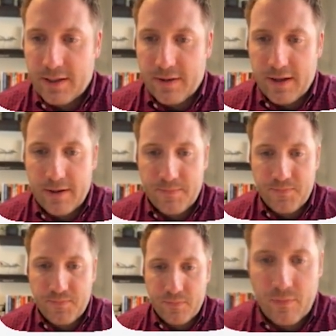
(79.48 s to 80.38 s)
on that.
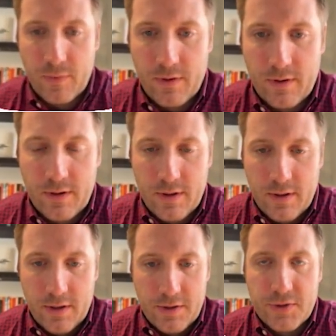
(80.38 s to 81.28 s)

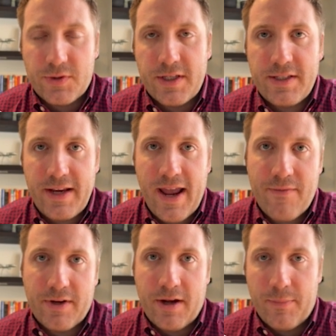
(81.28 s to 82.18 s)
So since I
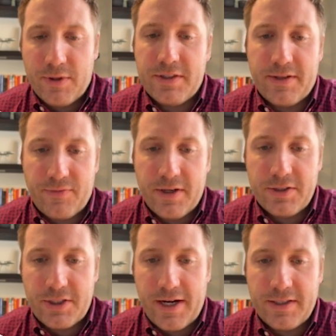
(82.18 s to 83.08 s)
have a couple
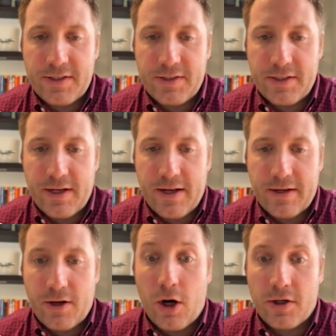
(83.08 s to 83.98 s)
different Chase
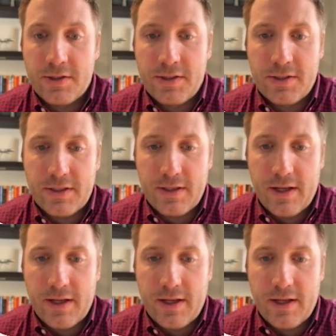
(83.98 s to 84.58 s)
cards,